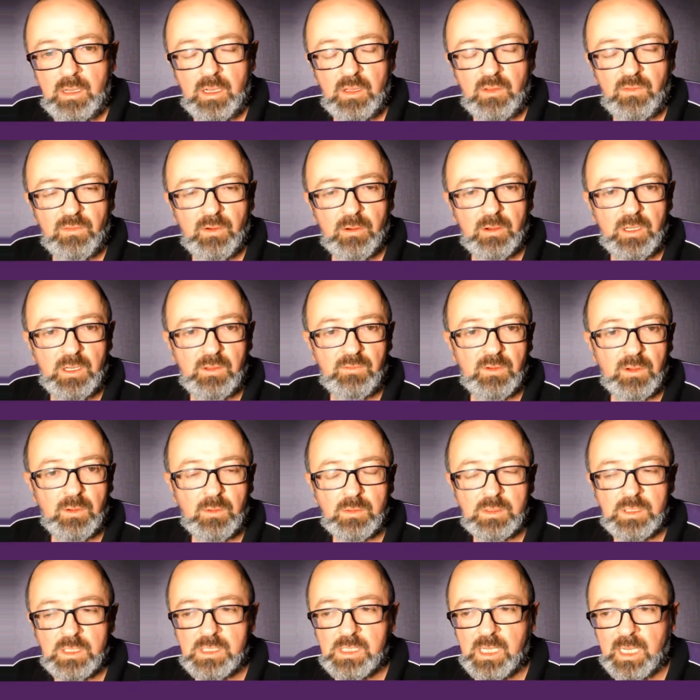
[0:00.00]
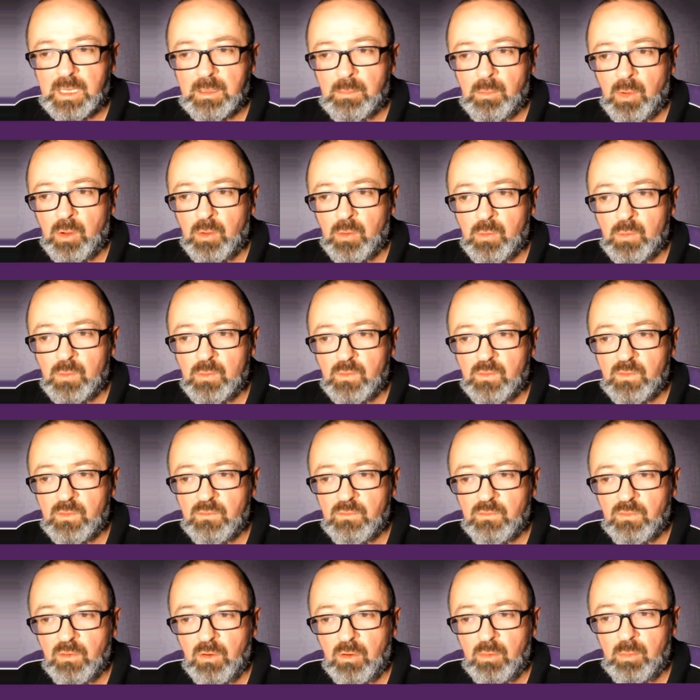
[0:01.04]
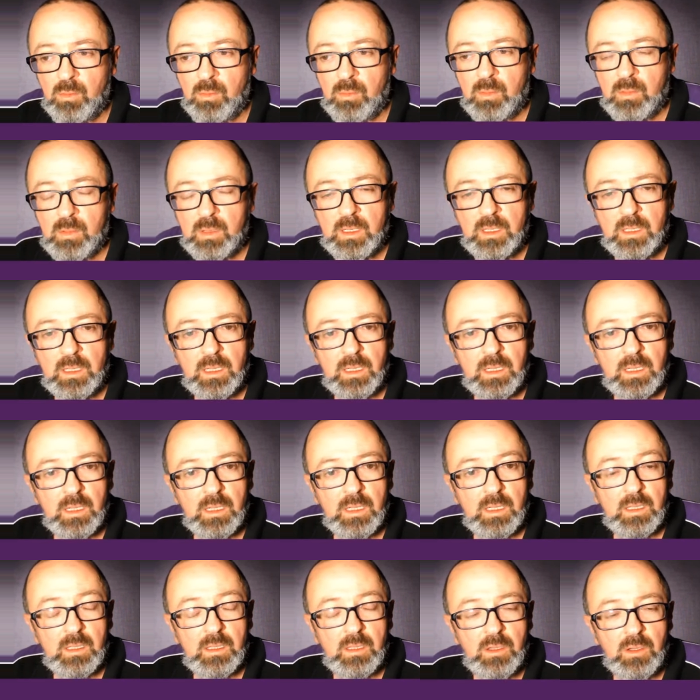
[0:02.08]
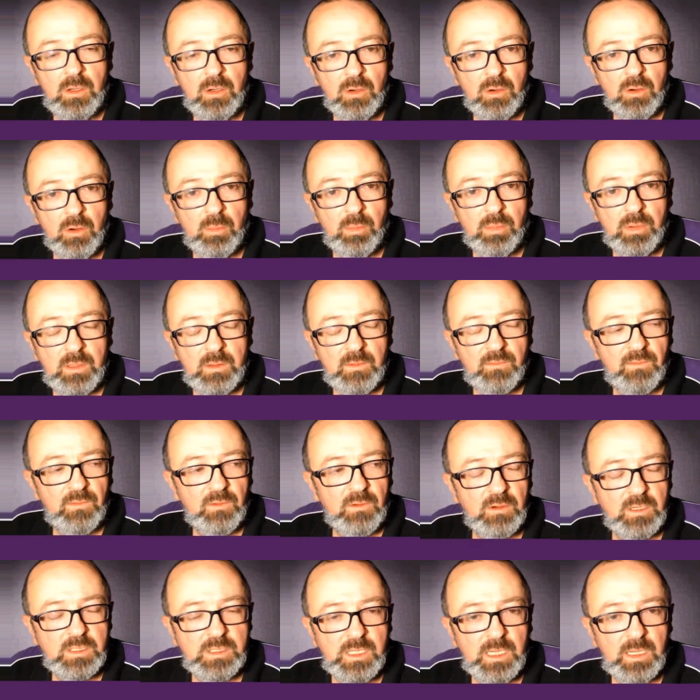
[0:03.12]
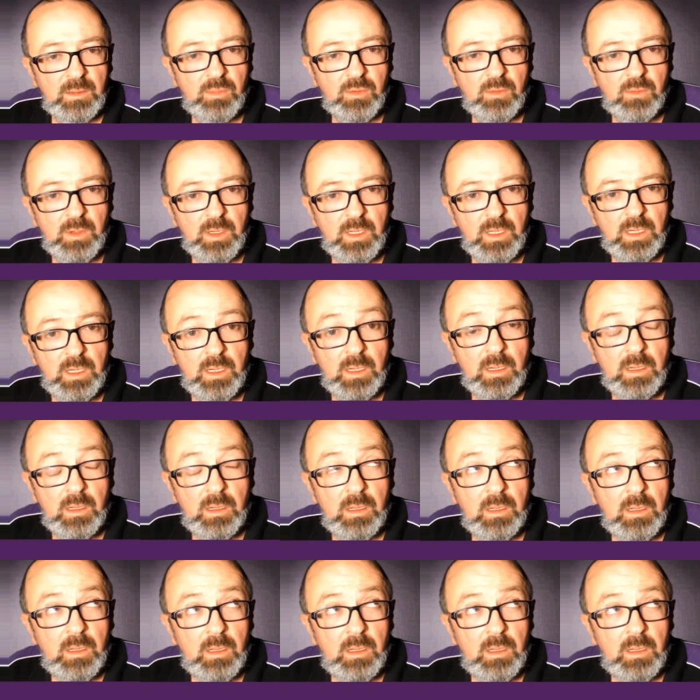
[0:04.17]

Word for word: It's very difficult to take models from uh, Europe, for example, in